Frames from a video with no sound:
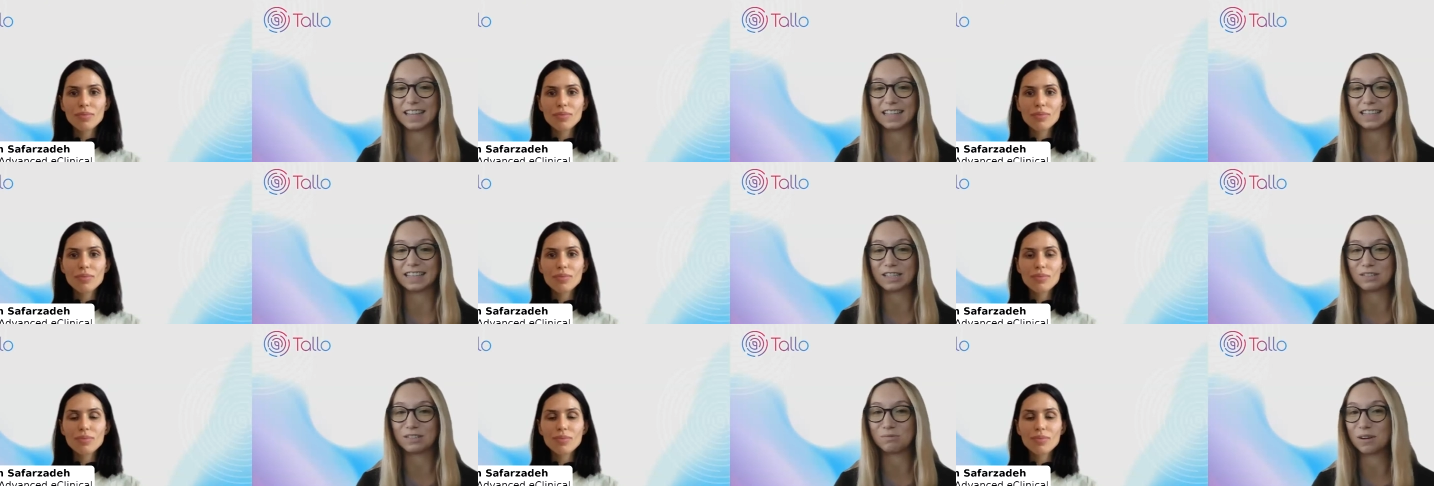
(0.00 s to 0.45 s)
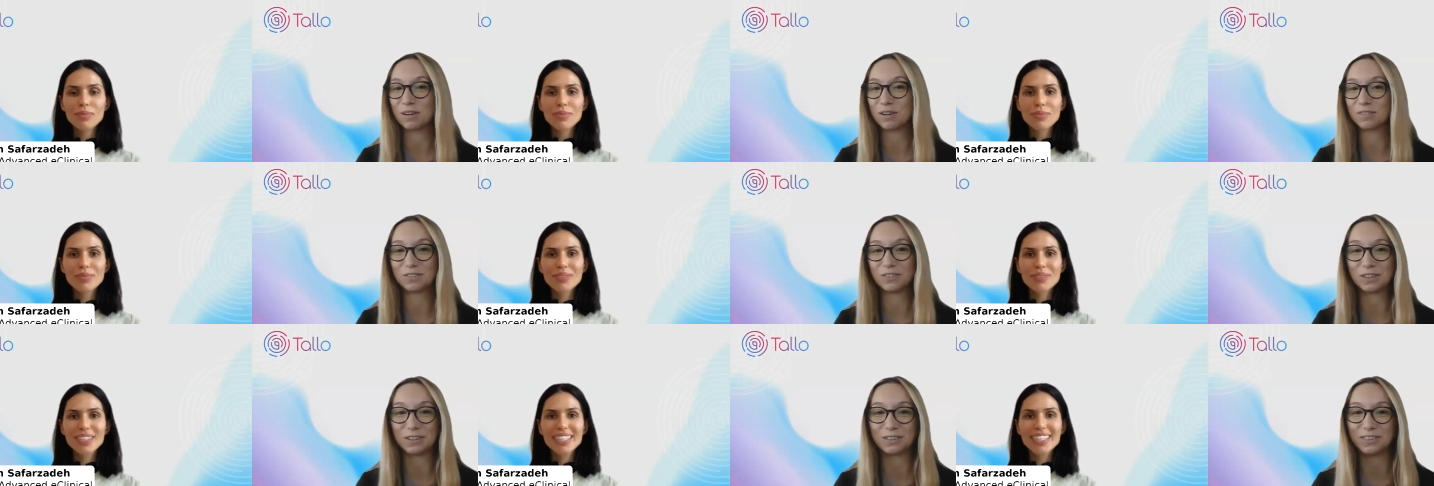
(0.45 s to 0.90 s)
Speaker 1: I think that's
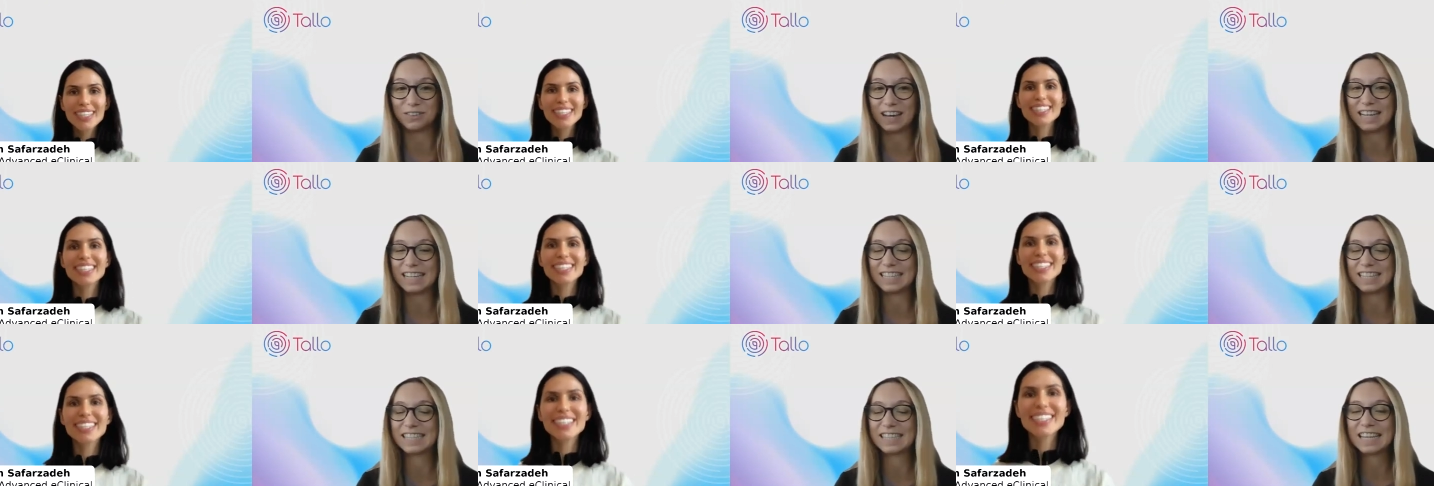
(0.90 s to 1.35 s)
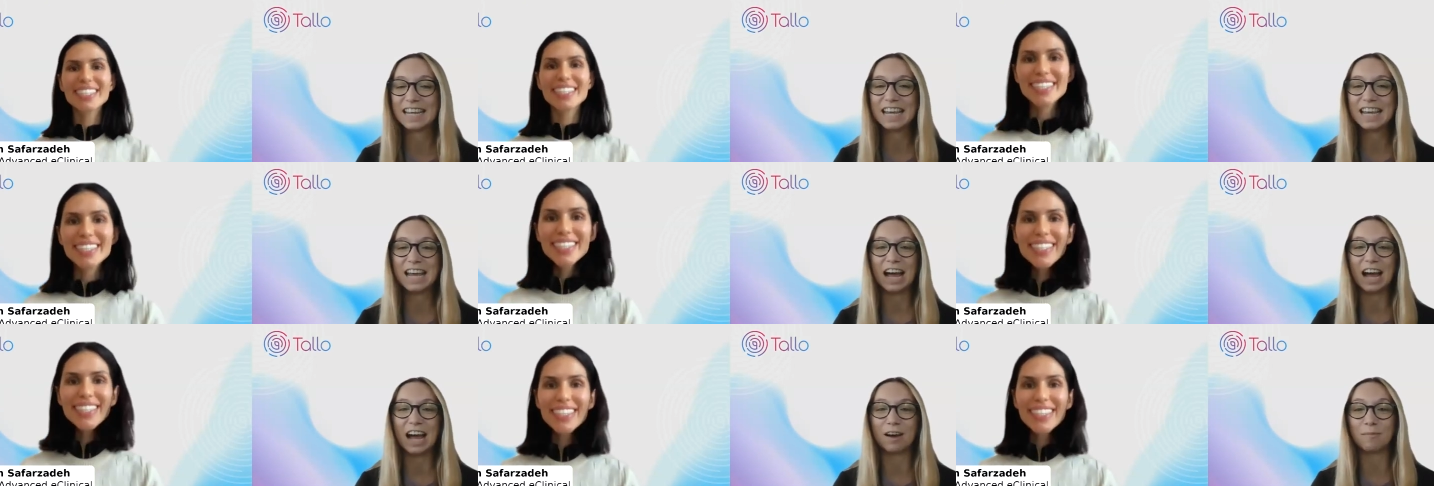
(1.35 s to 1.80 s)
wonderful advice.
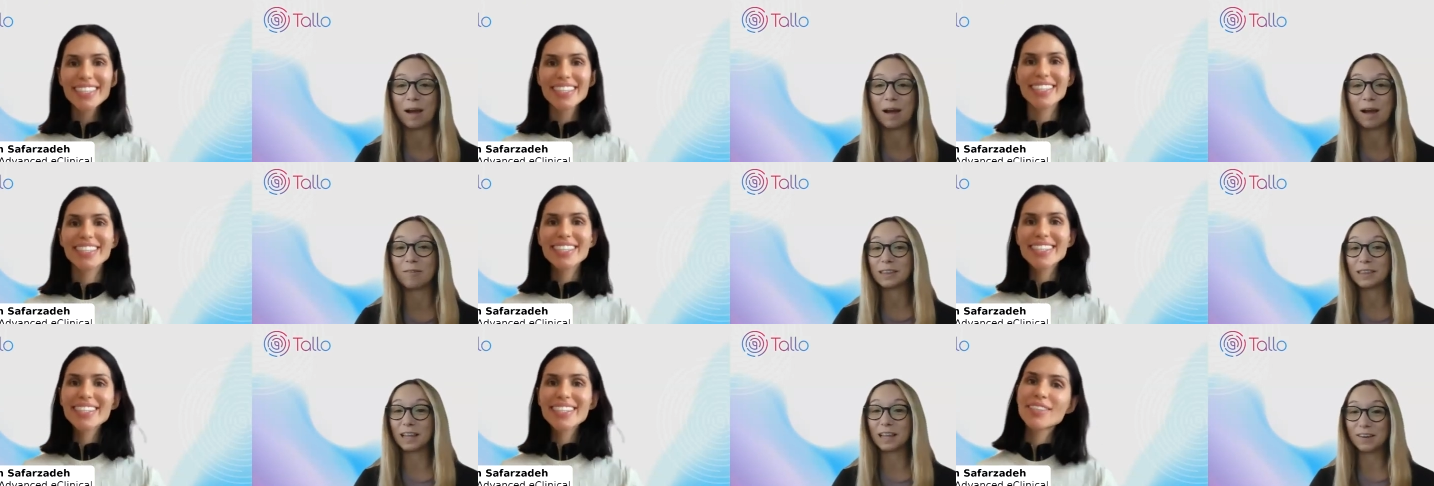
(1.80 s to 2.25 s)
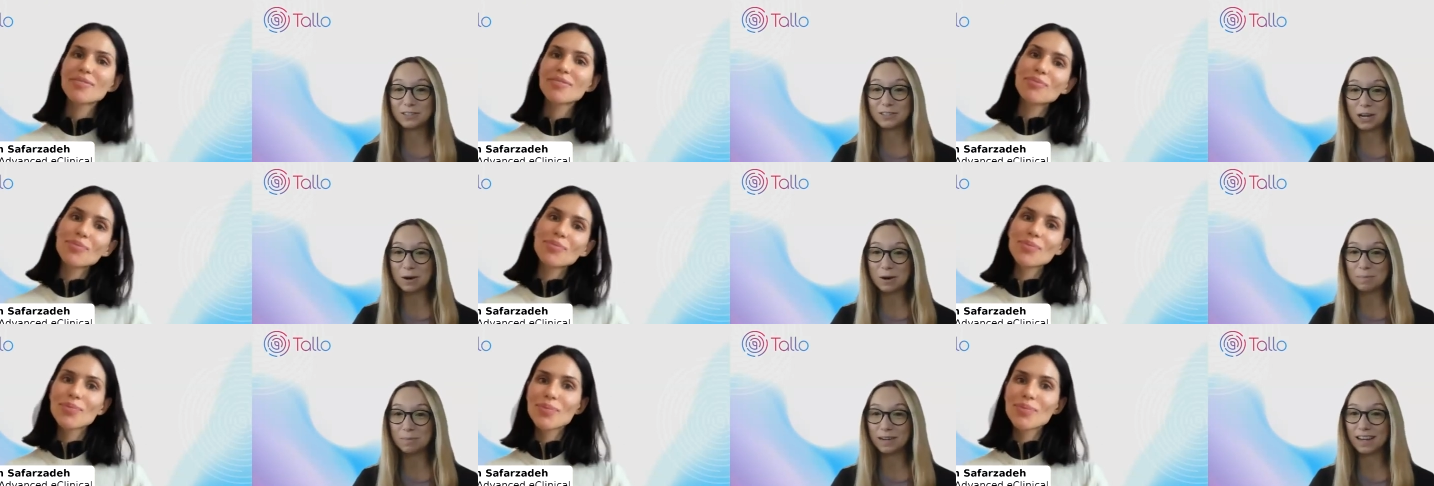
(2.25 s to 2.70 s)
Um, I would love
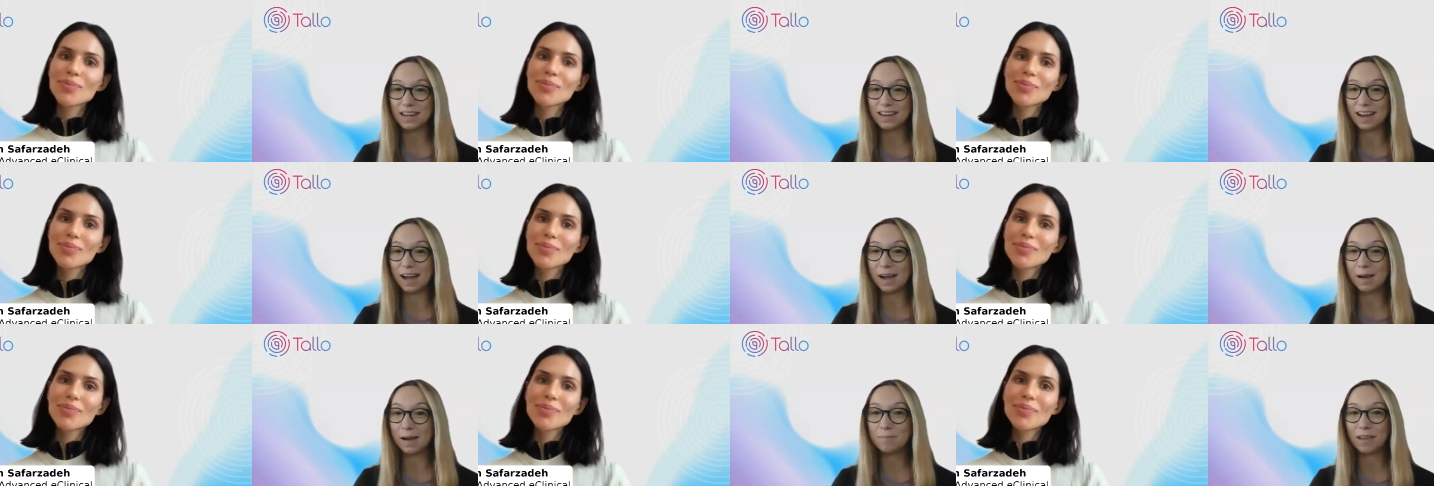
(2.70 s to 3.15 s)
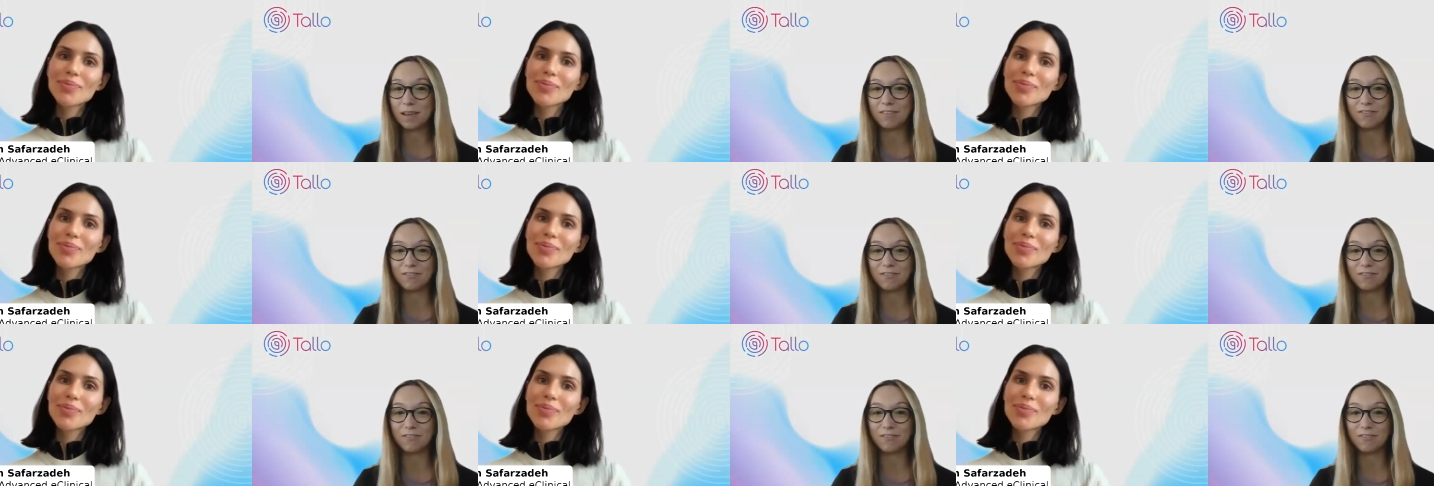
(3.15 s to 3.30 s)
to open it up.